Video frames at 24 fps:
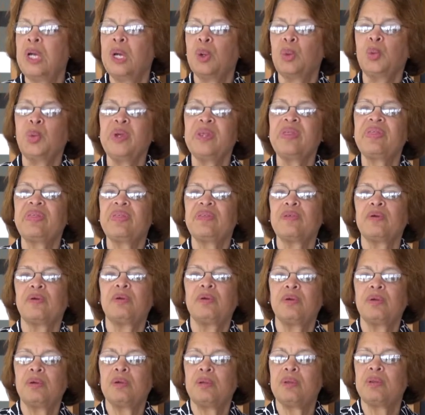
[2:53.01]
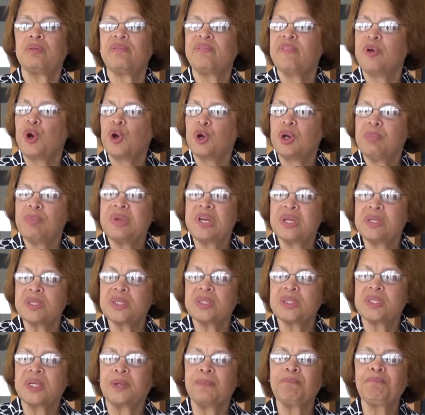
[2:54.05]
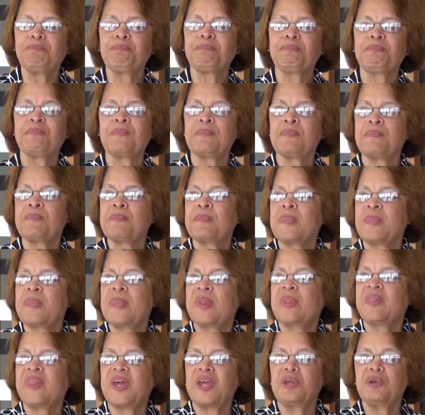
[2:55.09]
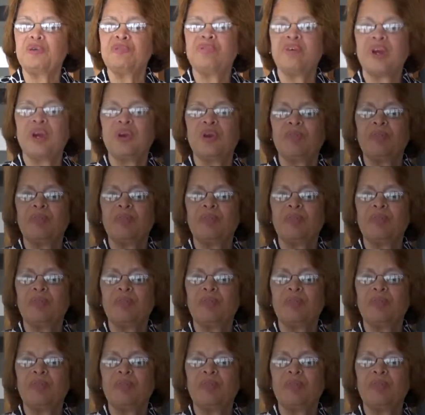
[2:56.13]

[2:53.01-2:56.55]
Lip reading: with the Foreign Minister. Thank you very